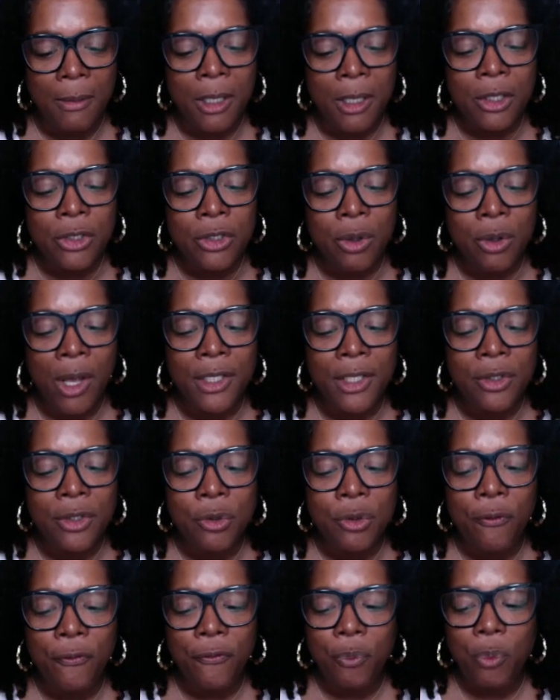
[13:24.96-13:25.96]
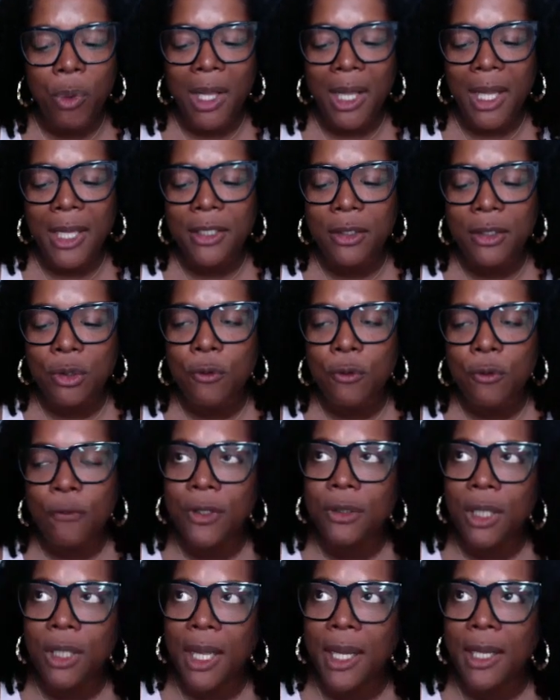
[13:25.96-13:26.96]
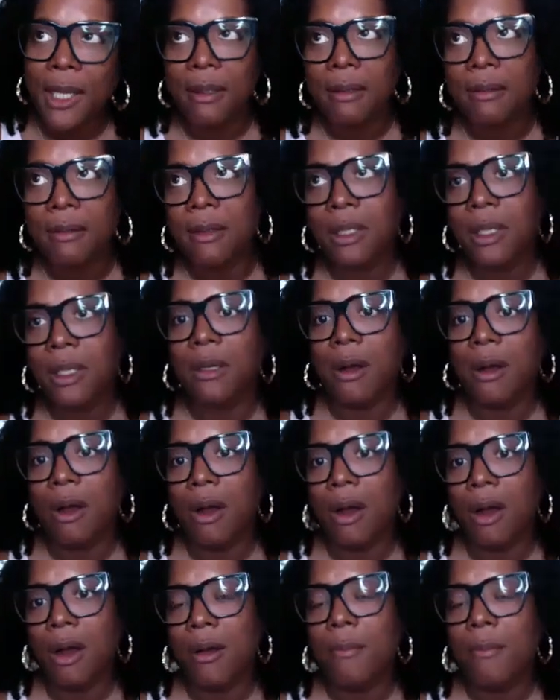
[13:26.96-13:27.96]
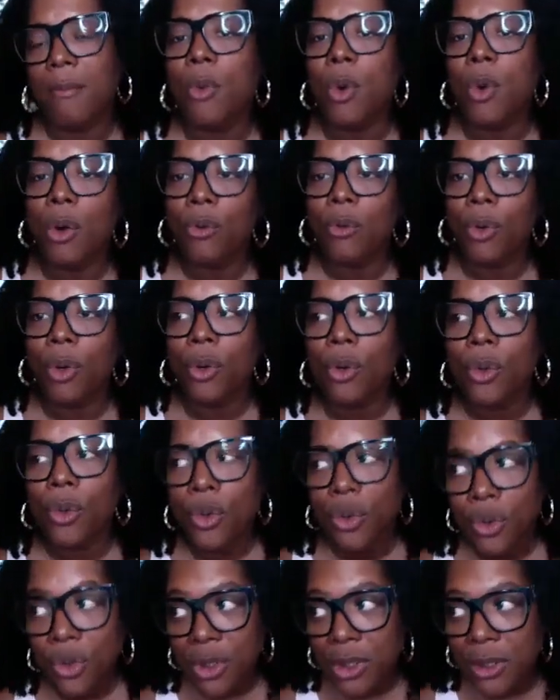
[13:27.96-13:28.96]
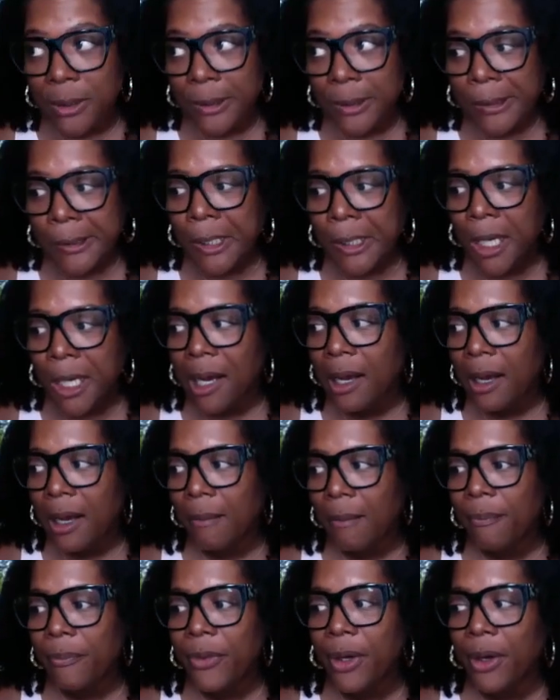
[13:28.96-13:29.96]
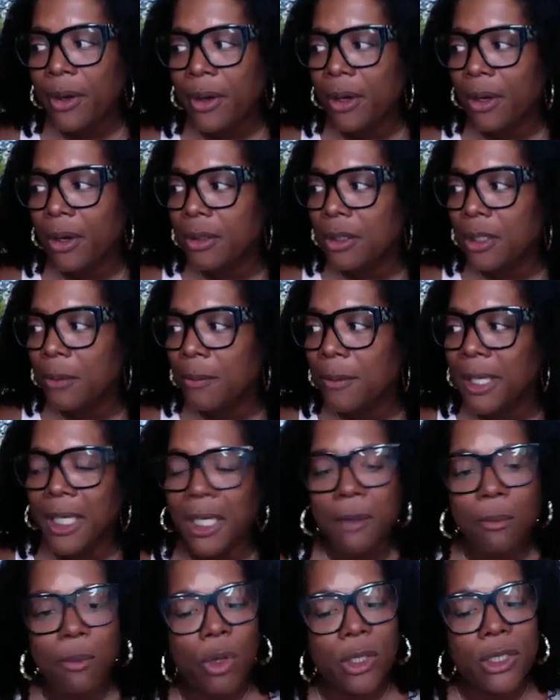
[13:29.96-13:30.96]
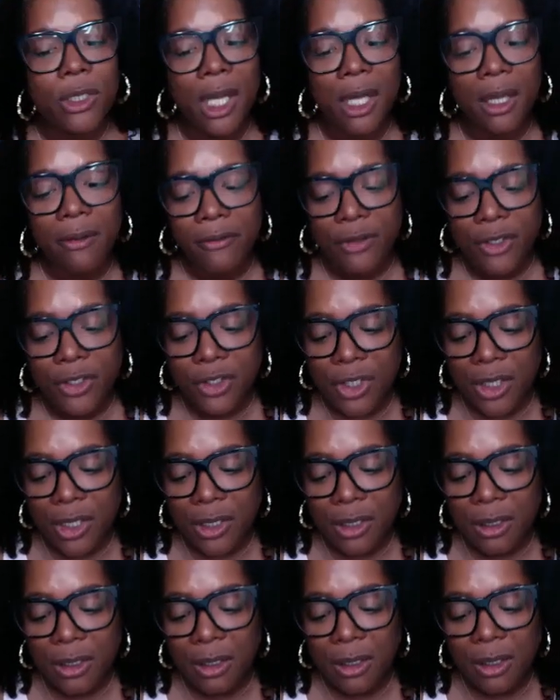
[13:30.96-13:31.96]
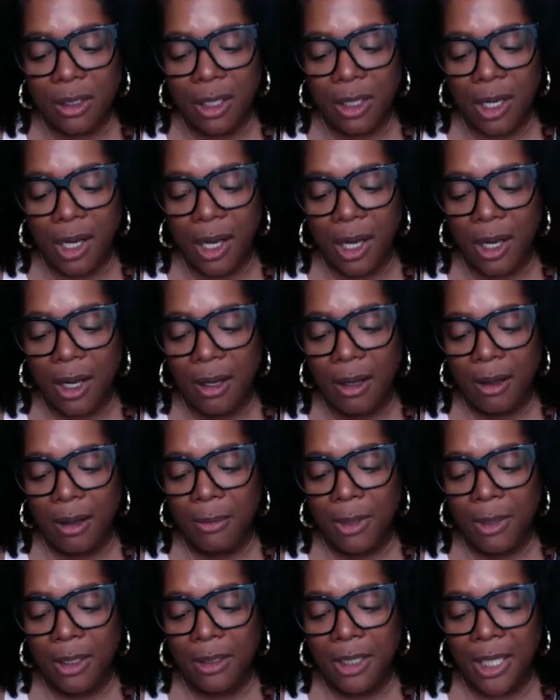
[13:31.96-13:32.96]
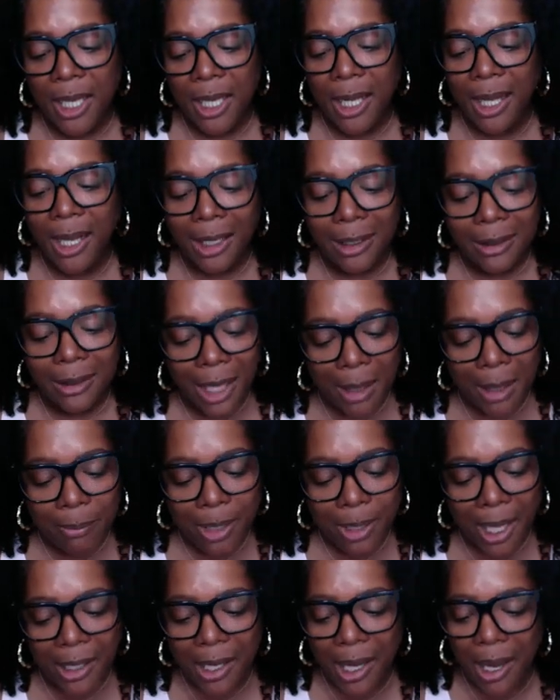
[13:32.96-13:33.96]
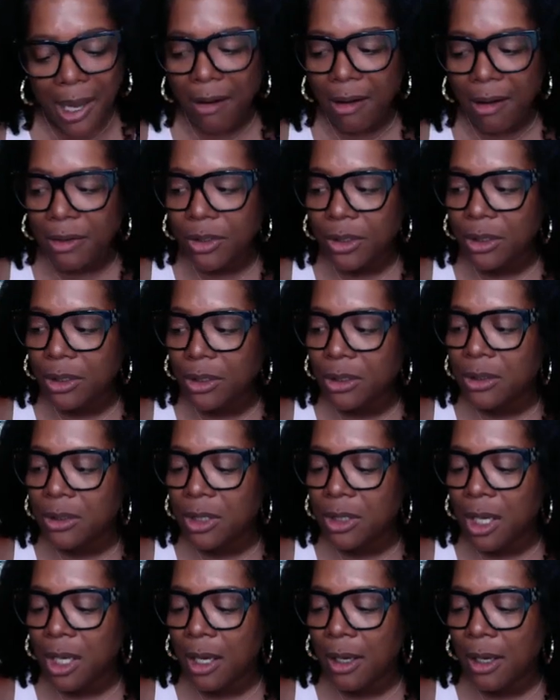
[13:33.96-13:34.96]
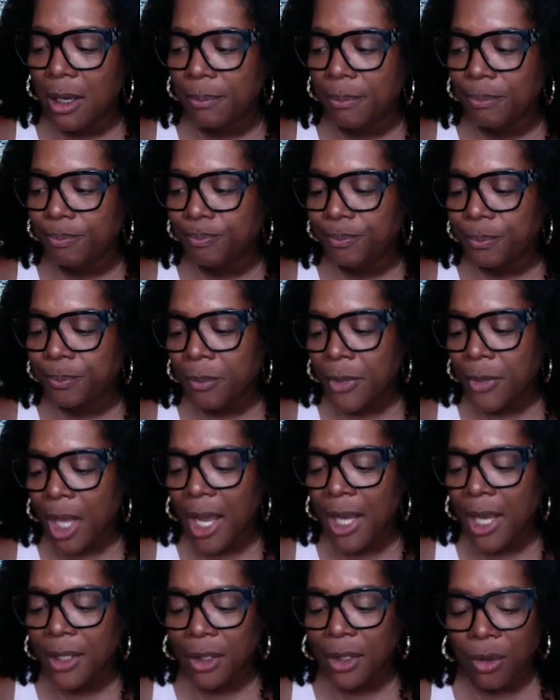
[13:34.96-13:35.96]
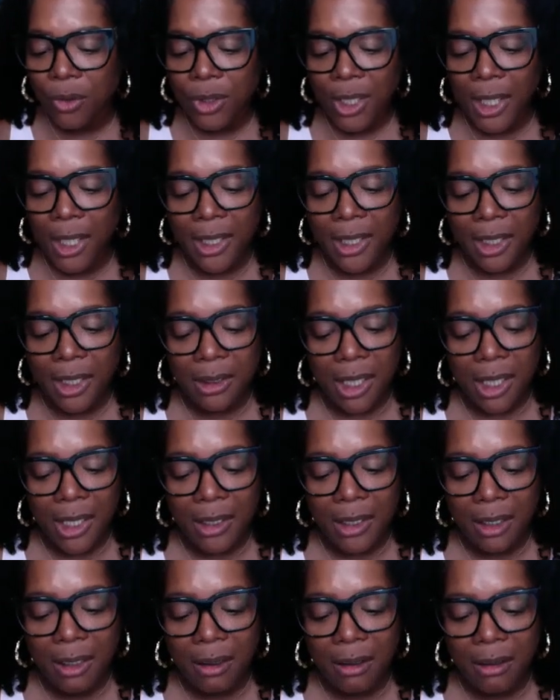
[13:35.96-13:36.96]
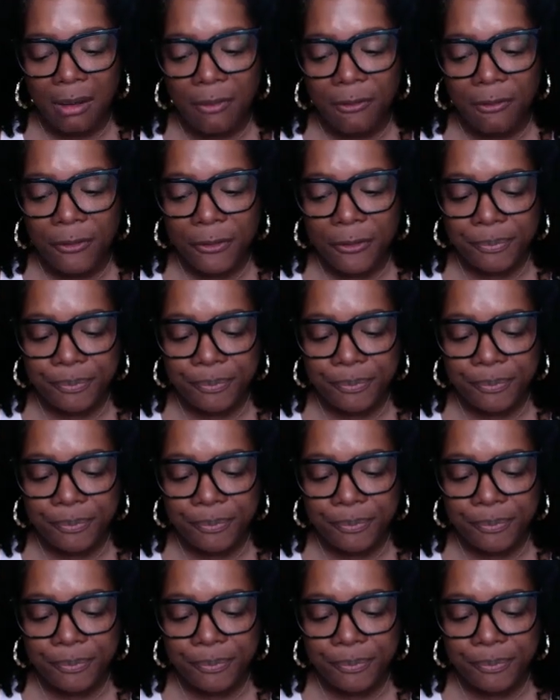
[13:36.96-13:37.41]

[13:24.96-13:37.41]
So while I do feel like there are more roles, they're making more television that highlight Black characters. I know that a lot of